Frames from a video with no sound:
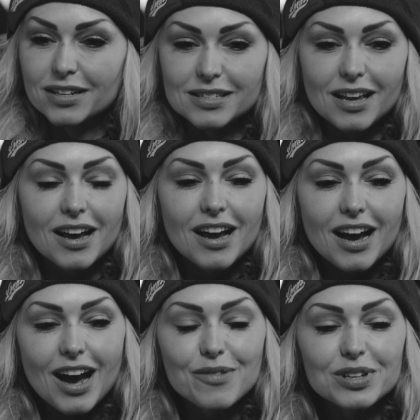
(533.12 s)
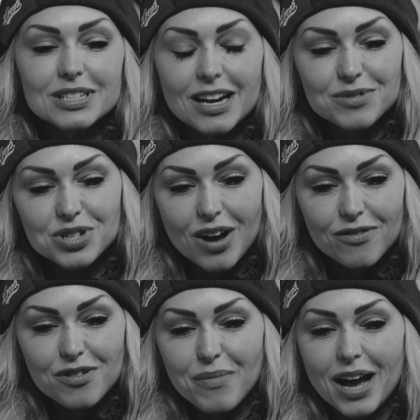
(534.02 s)
because I one time shot
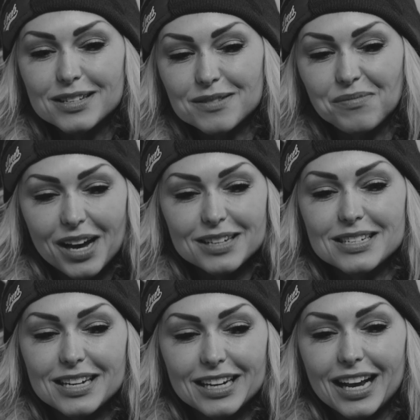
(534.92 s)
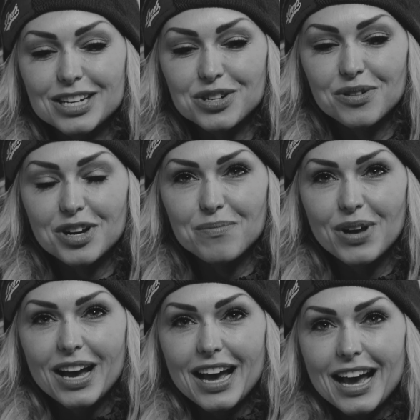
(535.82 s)
for Maxim magazine and I showed up,
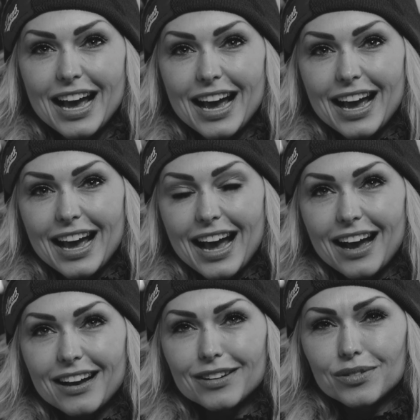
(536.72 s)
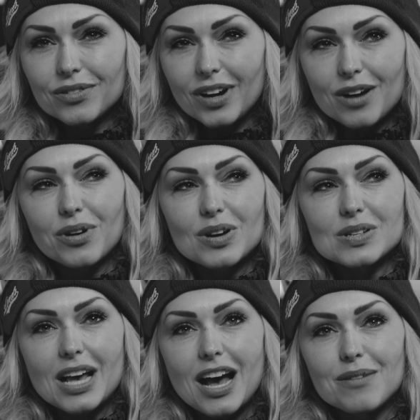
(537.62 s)
I forgot where I
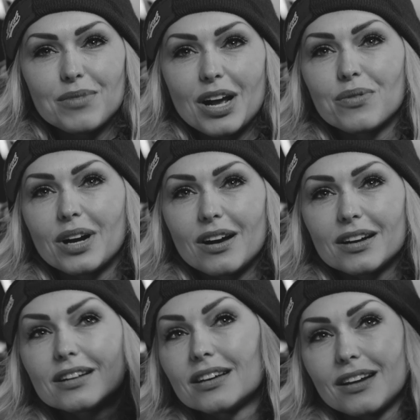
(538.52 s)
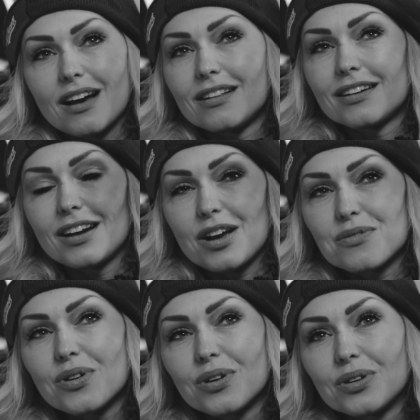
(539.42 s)
was at, but I went out Glen Helen, I
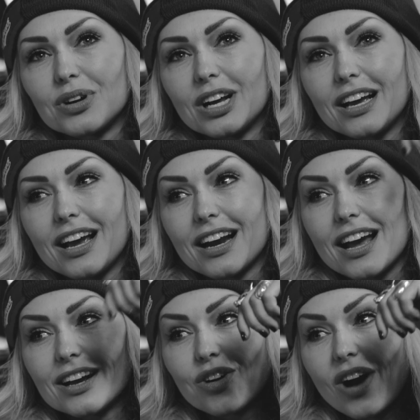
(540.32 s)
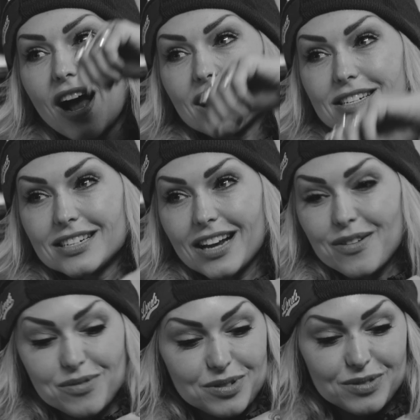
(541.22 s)
rode and I crashed and
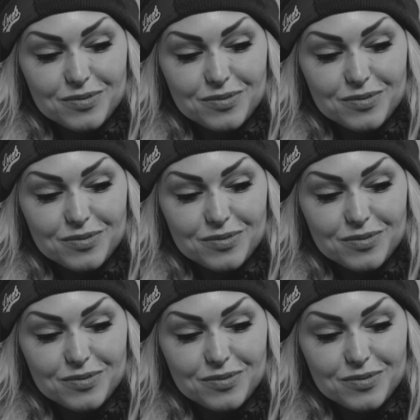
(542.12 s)
I was